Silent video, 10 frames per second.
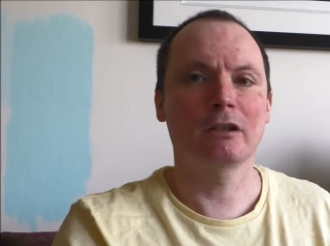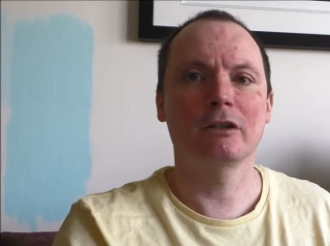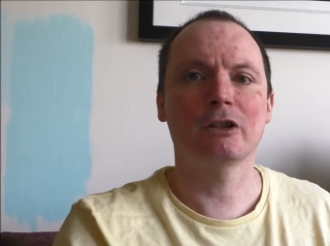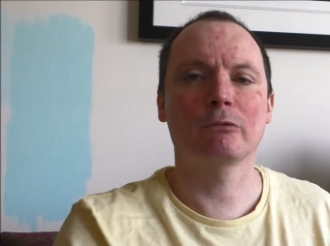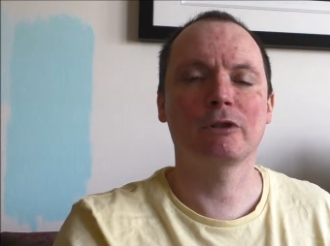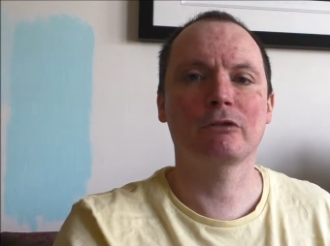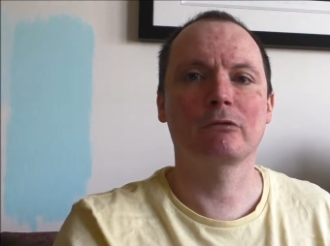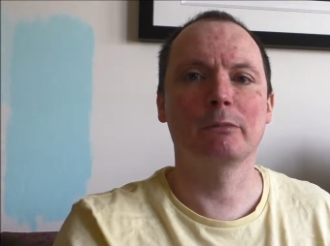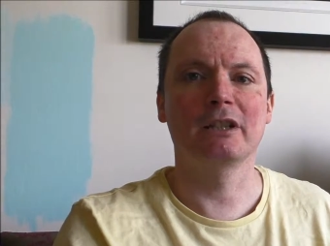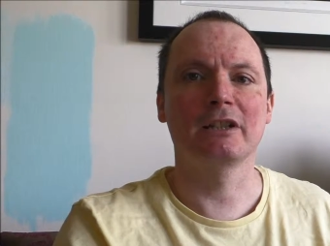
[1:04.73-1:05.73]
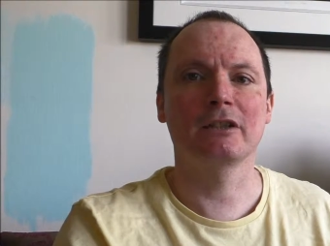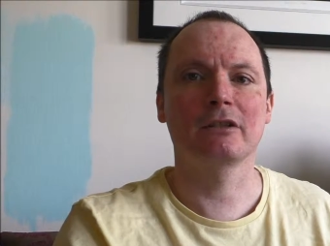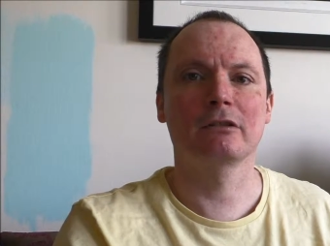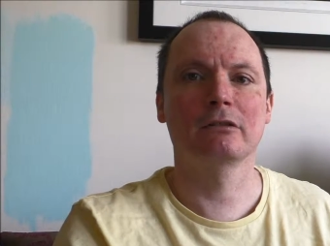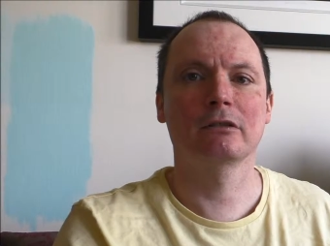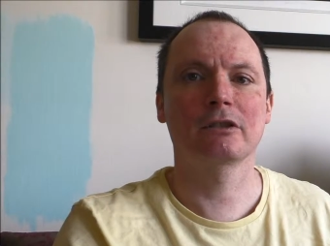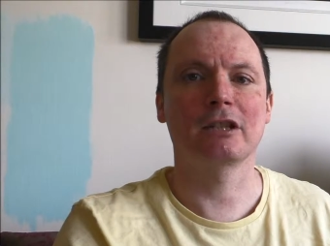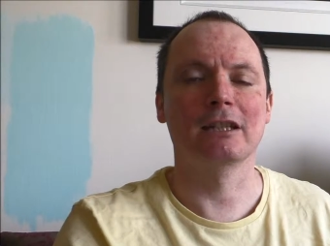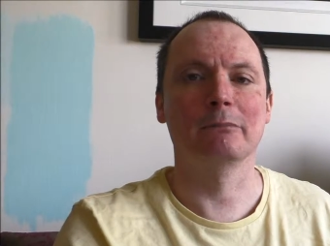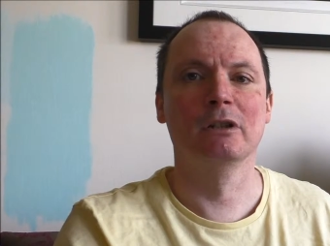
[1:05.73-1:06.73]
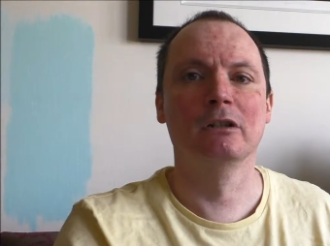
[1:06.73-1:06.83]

Swiss women's team.